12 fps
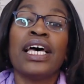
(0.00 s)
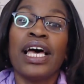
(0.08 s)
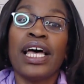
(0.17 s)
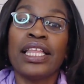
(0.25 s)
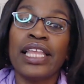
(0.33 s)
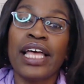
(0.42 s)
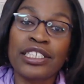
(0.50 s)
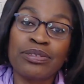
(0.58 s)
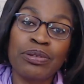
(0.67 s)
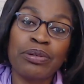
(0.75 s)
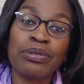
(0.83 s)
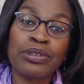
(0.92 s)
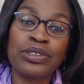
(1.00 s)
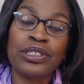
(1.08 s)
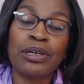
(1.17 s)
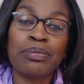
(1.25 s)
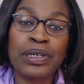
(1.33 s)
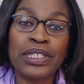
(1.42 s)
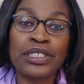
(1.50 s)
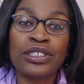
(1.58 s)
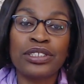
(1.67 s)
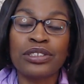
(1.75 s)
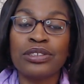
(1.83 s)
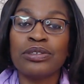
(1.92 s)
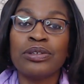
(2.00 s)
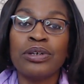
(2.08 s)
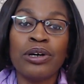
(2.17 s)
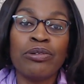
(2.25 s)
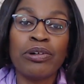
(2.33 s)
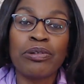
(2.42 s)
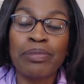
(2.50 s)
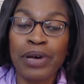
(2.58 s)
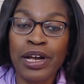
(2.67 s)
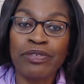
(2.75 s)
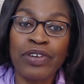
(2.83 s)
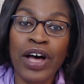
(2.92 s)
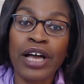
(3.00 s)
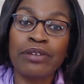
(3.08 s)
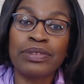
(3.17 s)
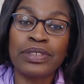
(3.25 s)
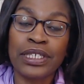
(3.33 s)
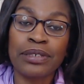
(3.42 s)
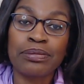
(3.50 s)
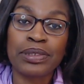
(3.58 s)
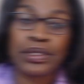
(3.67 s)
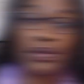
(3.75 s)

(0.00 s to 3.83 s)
And that's what we'll jump into with my 5 tips.